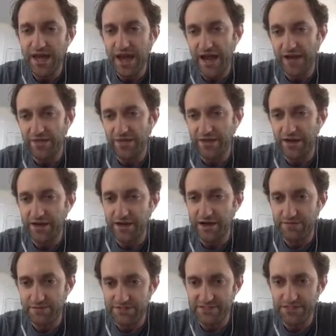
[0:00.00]
And then
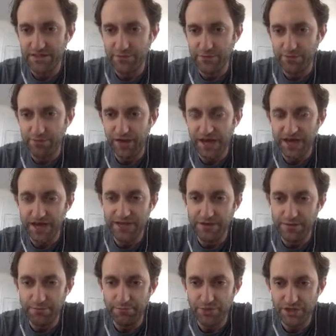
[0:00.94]
obviously we pack
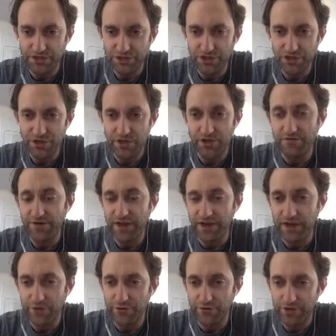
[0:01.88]
in a bunch of
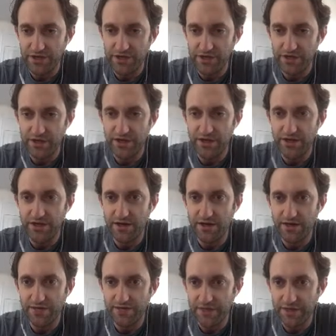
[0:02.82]
AoE
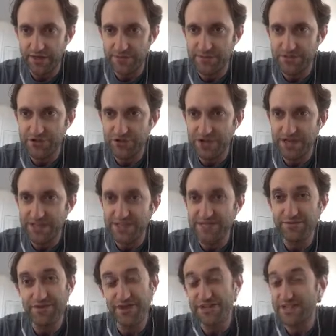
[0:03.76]
flame strikes.
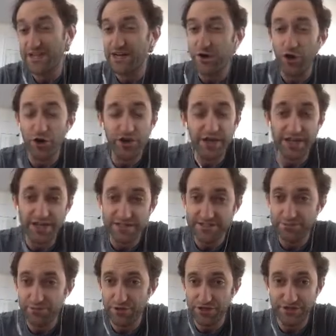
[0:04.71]
Even things like Arcane
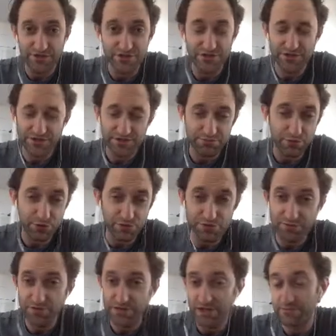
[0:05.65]

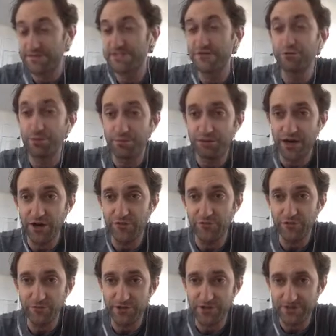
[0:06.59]
Explosion become super
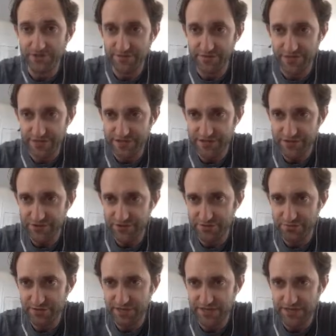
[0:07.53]
powerful because of that extra
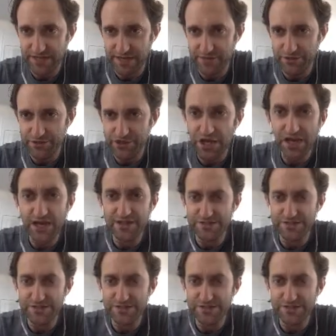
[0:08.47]
spell damage.